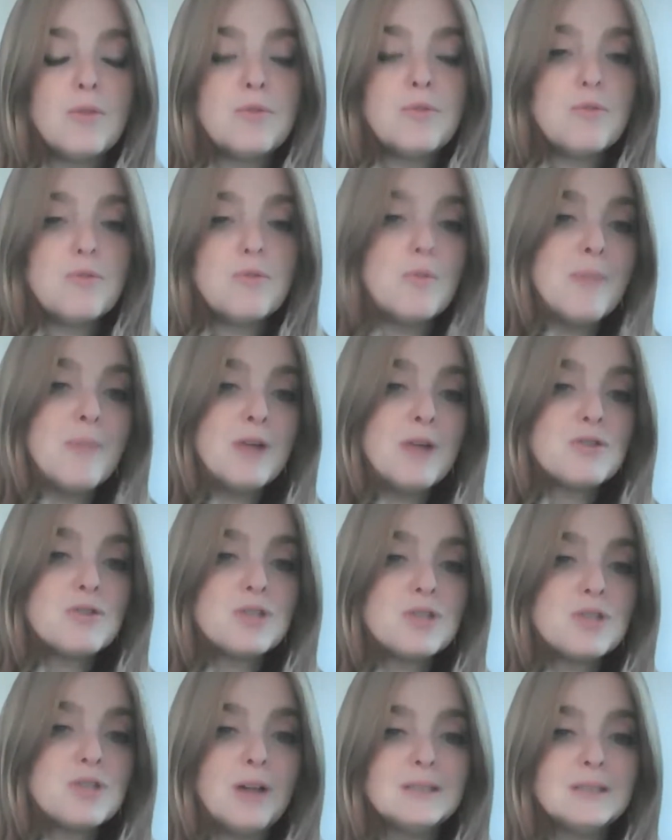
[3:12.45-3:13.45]
through the
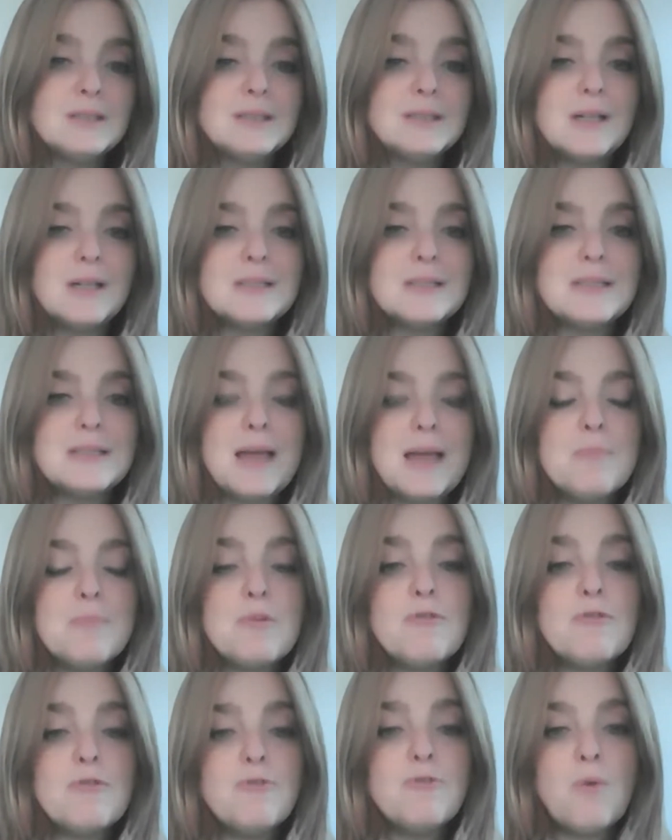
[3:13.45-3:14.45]
Medrash tells us that
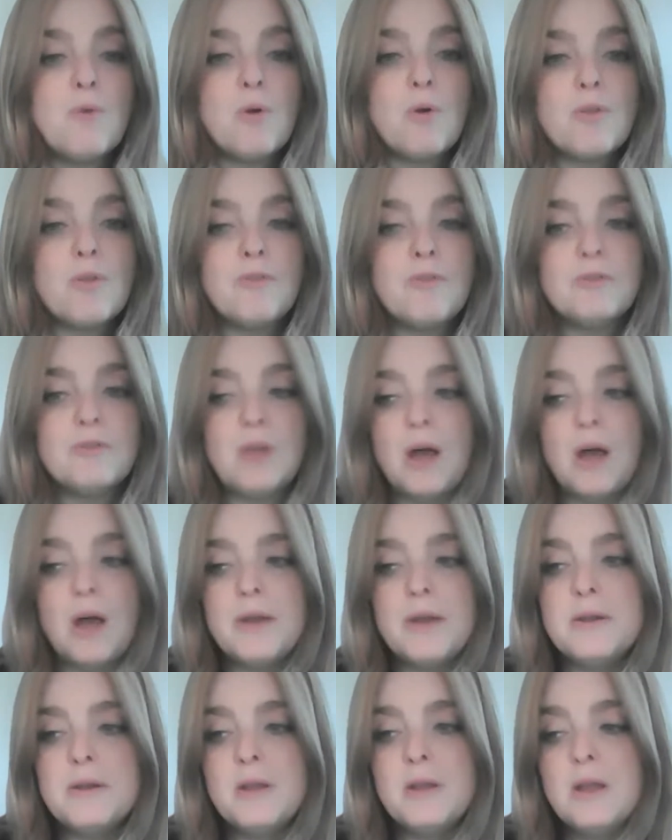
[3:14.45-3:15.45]
before the
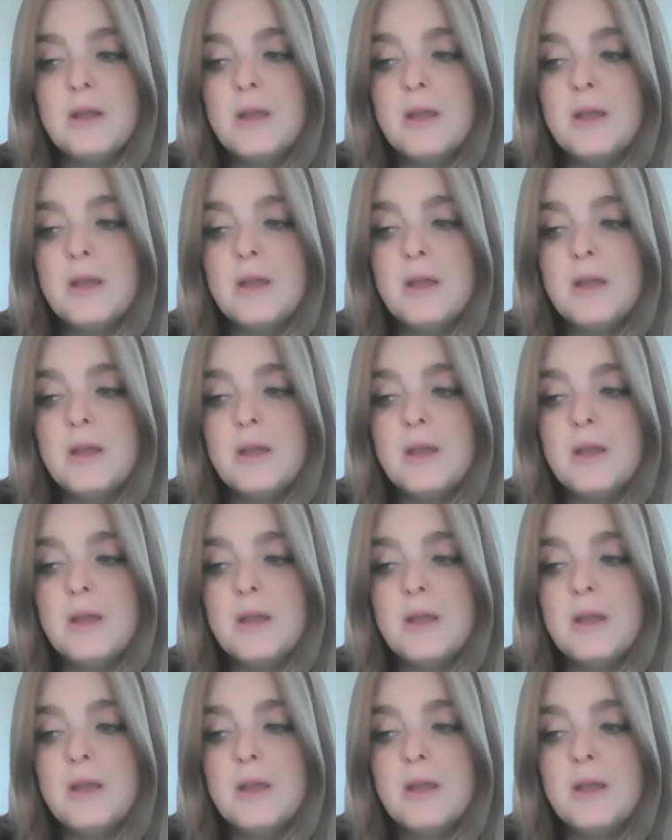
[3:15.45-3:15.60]
flood,